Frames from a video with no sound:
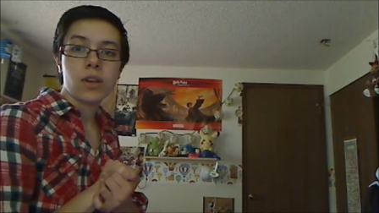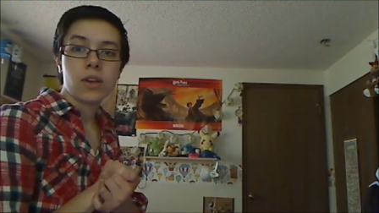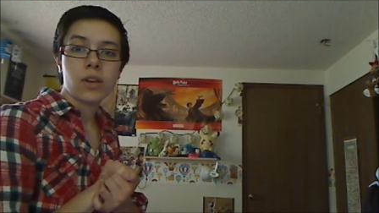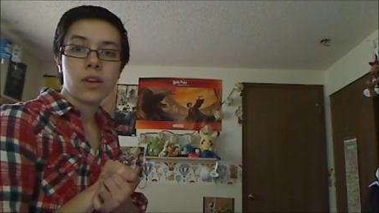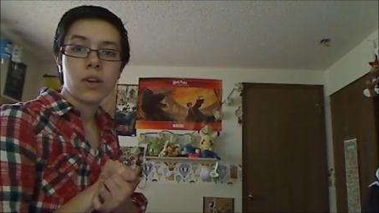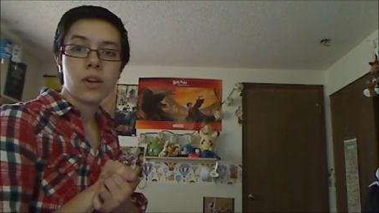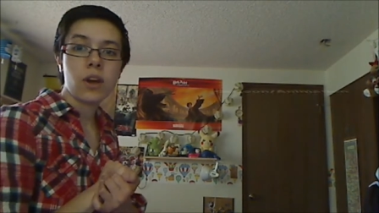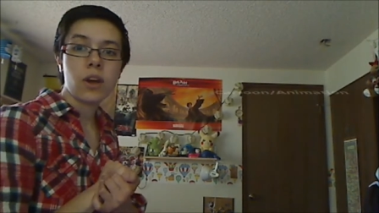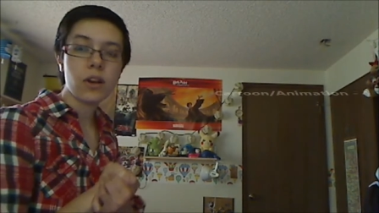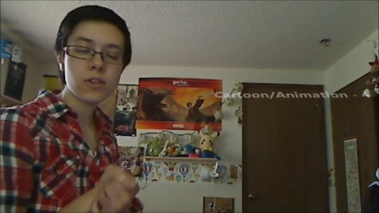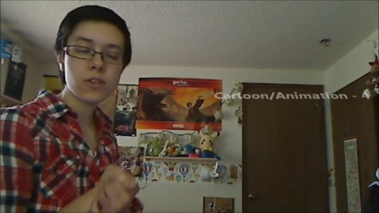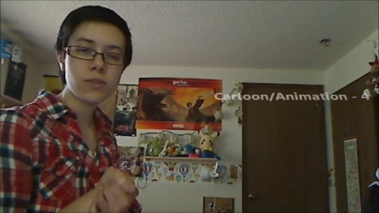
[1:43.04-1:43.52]

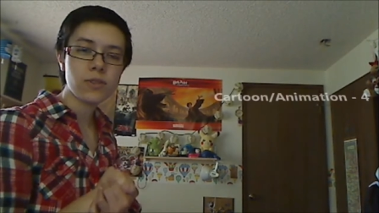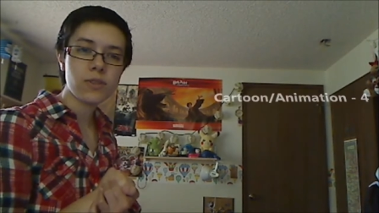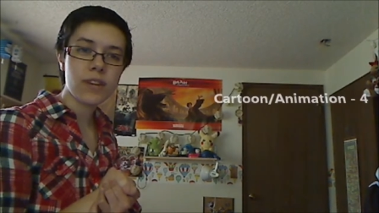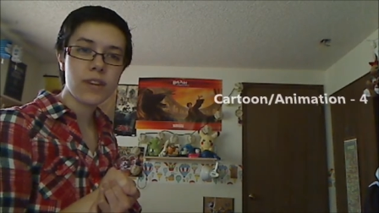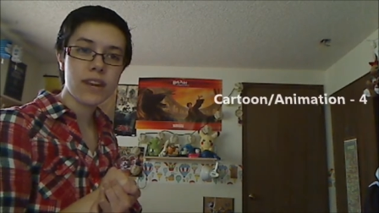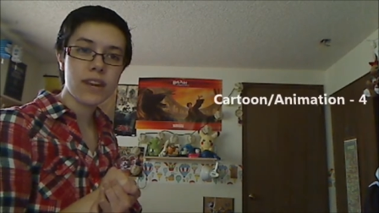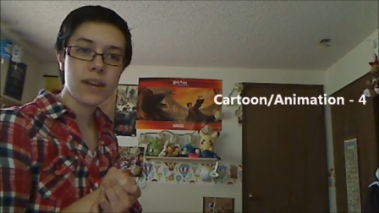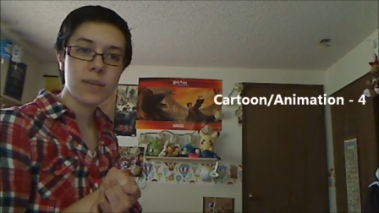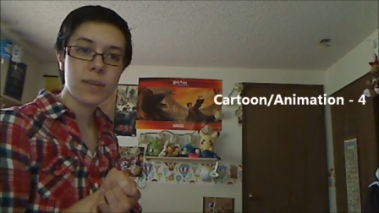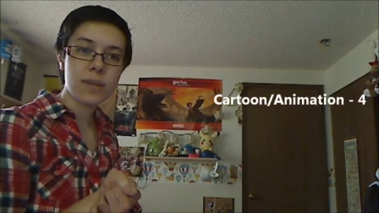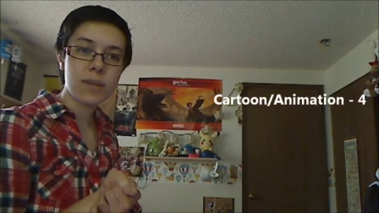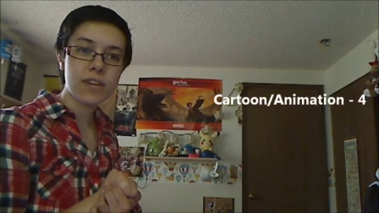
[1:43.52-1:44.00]
Cartoon and
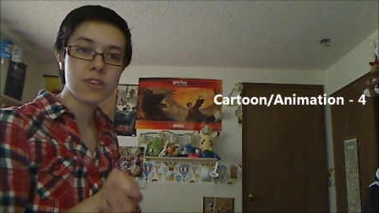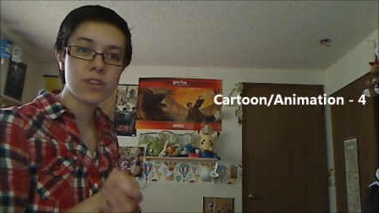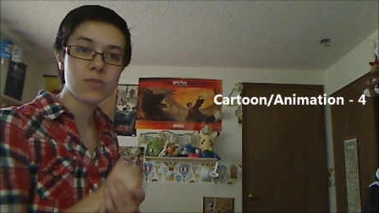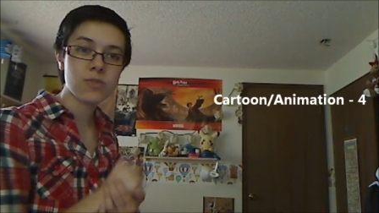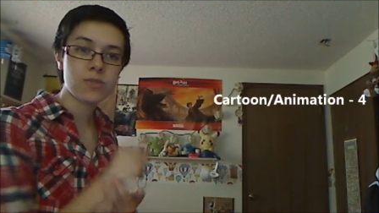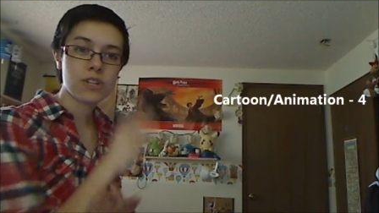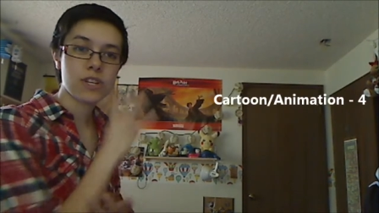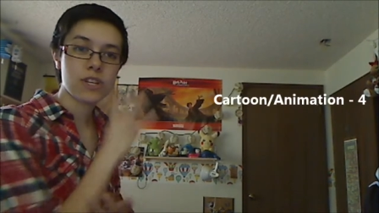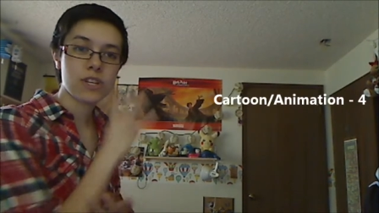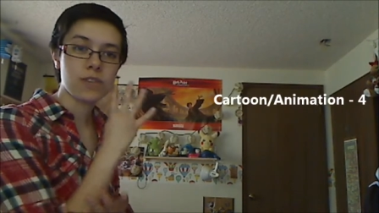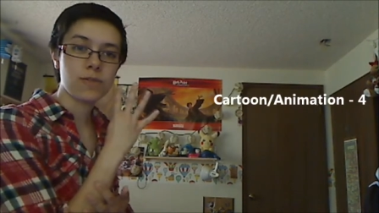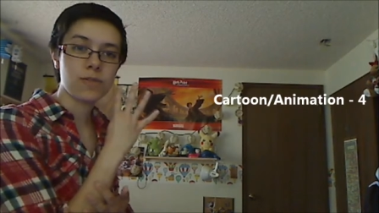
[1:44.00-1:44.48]
animation,
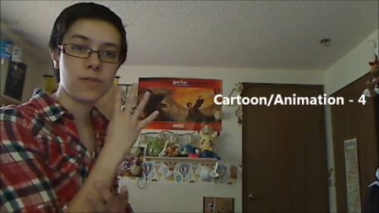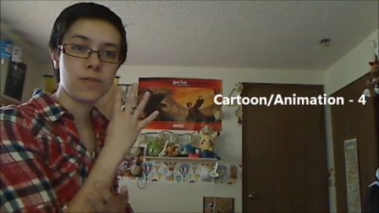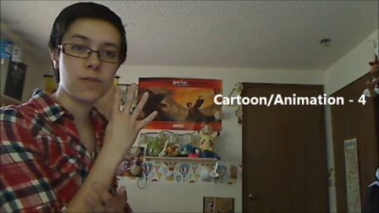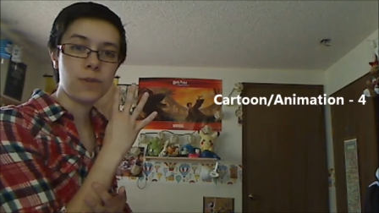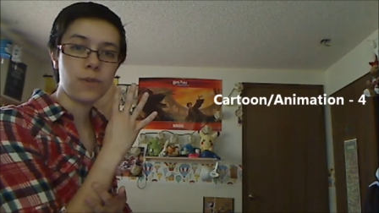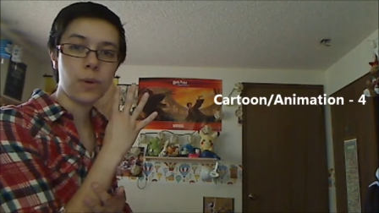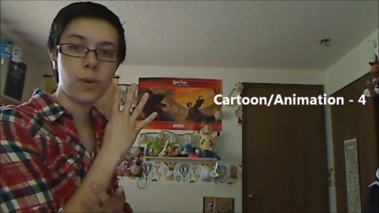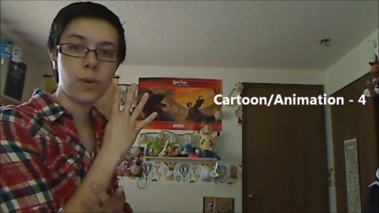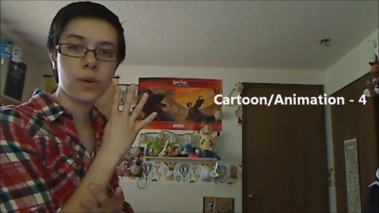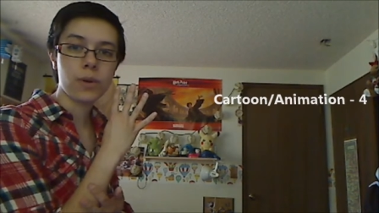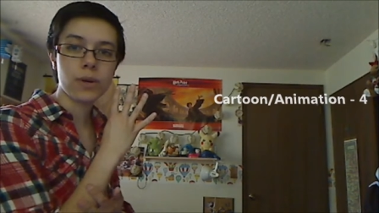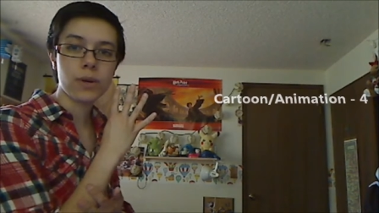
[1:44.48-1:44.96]
which has
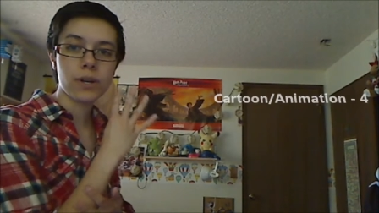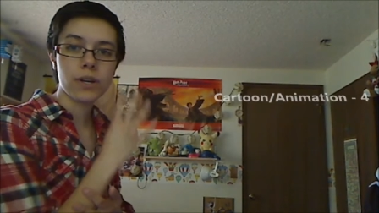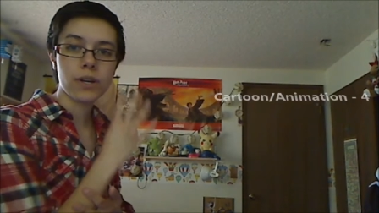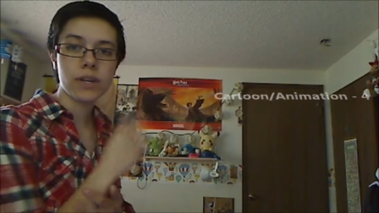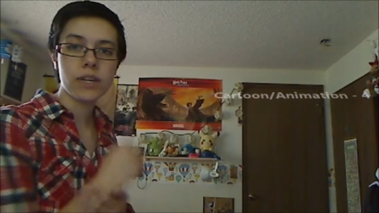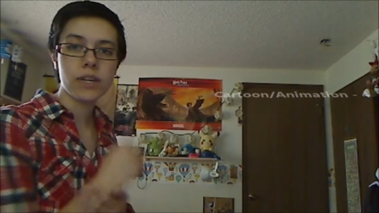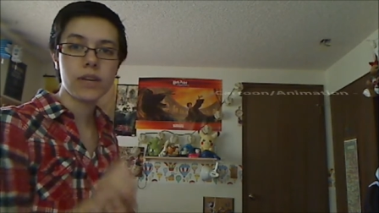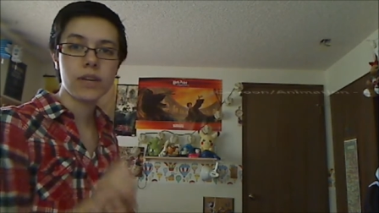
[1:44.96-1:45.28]
4.